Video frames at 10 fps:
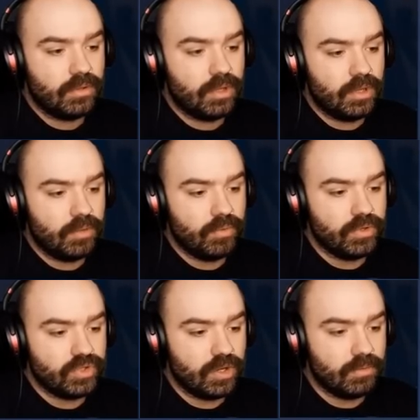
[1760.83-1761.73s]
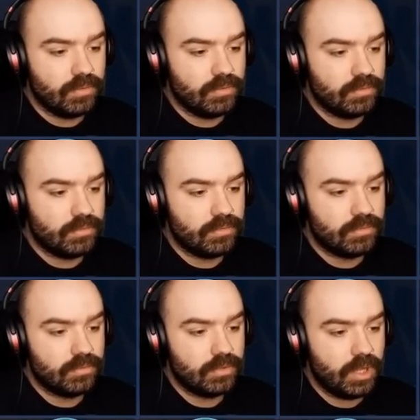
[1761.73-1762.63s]
Uh, we're in trouble.
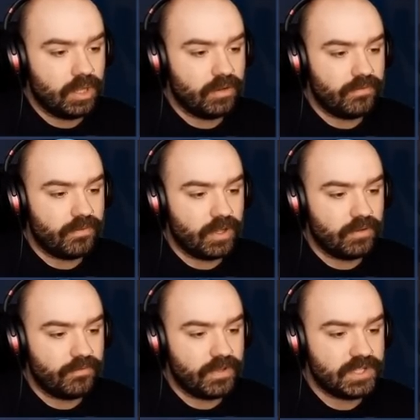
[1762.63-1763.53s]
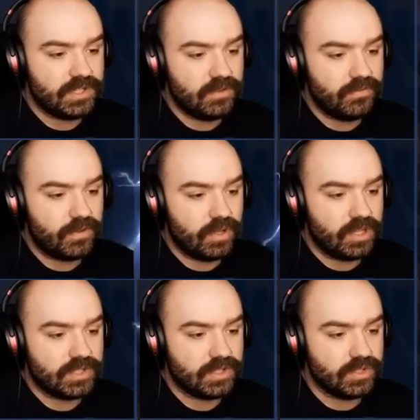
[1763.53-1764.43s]
I gotta, I gotta fix stuff. God,
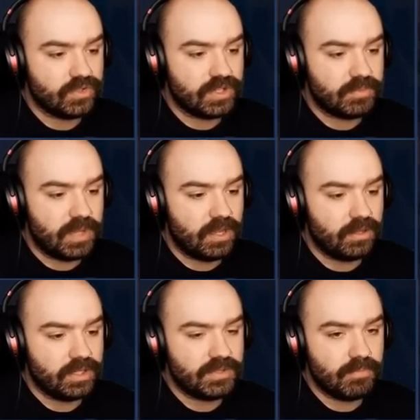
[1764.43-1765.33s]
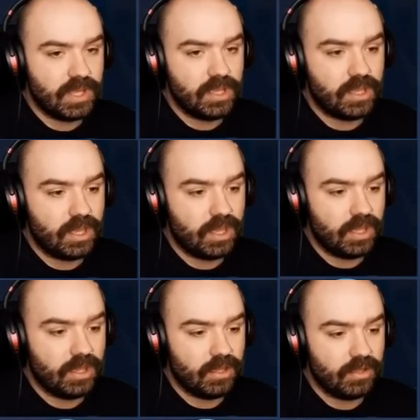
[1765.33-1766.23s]
that's gonna stress me out. Let's make
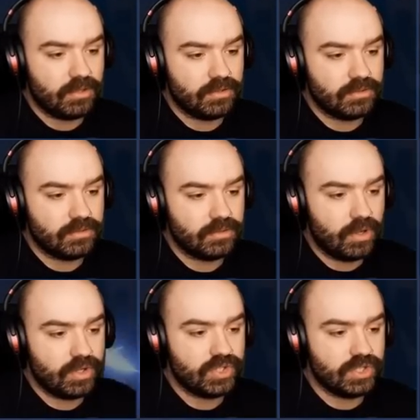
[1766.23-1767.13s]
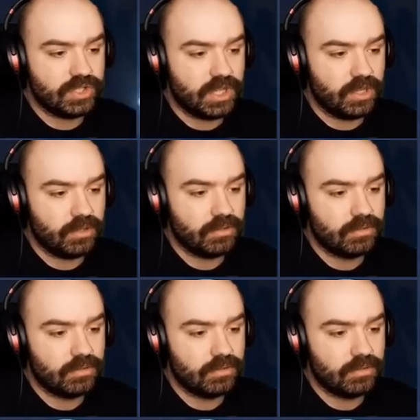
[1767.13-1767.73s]
a Oxygen tank.